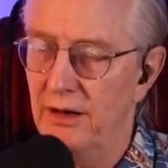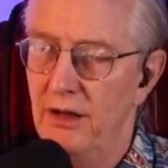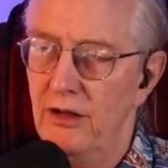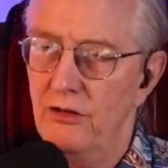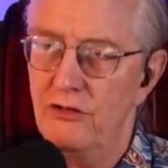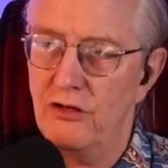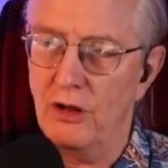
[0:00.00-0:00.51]

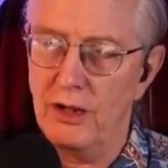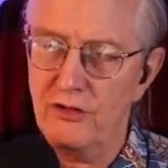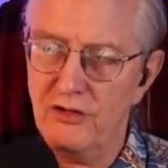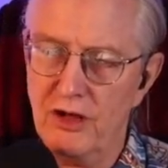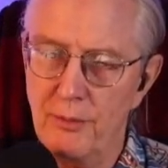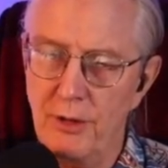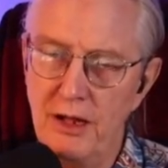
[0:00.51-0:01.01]
So let's
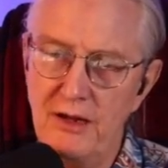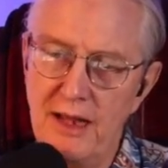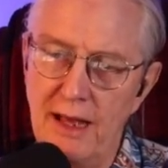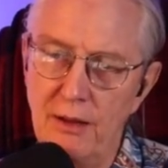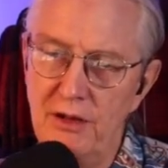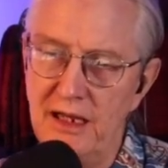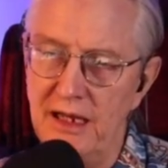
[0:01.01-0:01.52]
come on
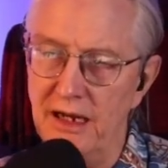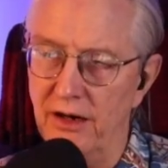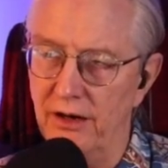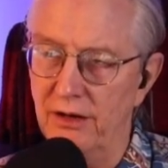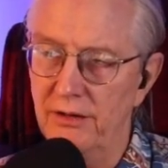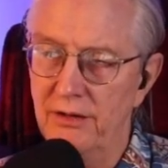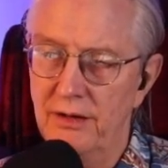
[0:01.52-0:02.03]
down
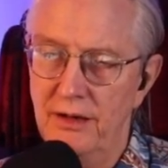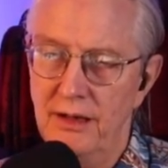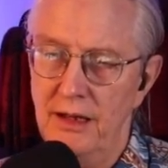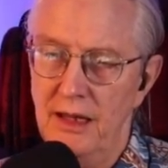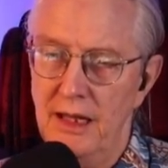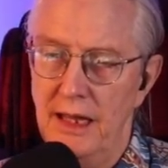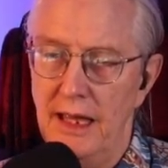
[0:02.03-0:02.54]
here,
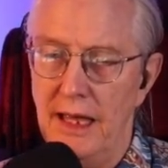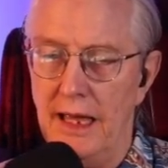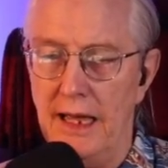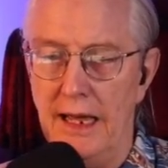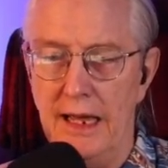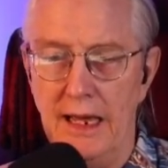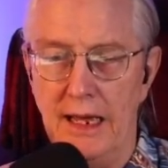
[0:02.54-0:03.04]

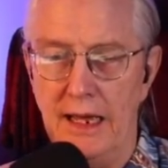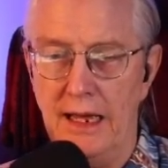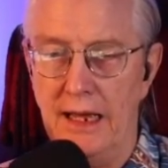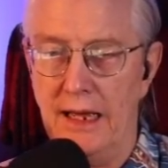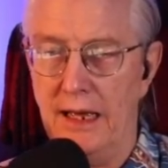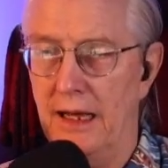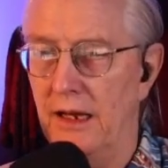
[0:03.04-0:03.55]

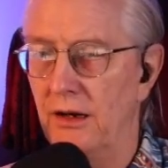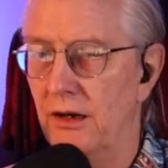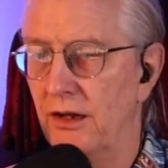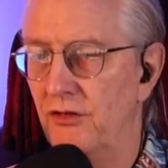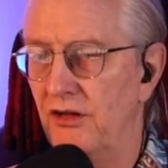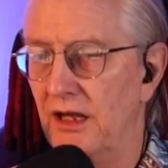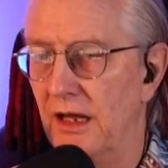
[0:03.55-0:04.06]
and
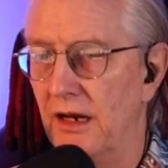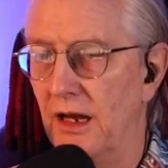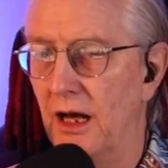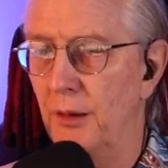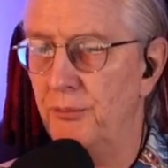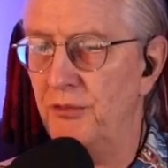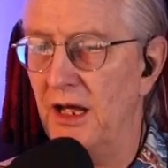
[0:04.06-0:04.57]
let's hit
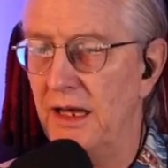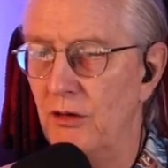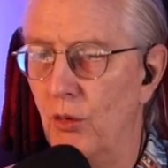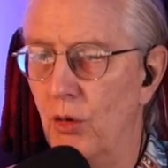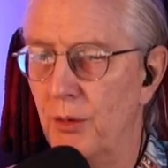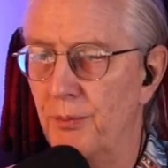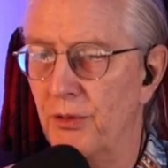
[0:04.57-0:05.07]
update
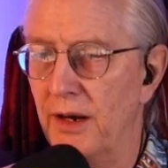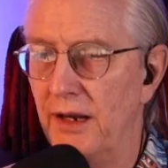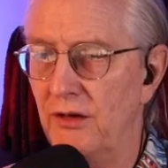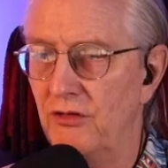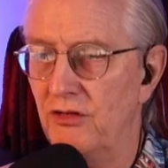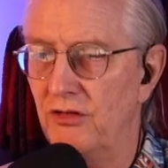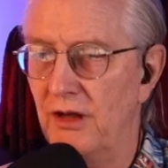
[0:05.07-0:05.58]
or
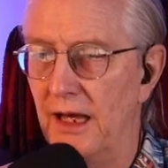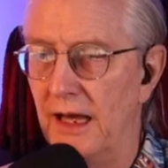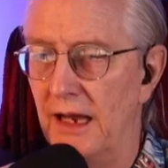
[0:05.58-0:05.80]
print.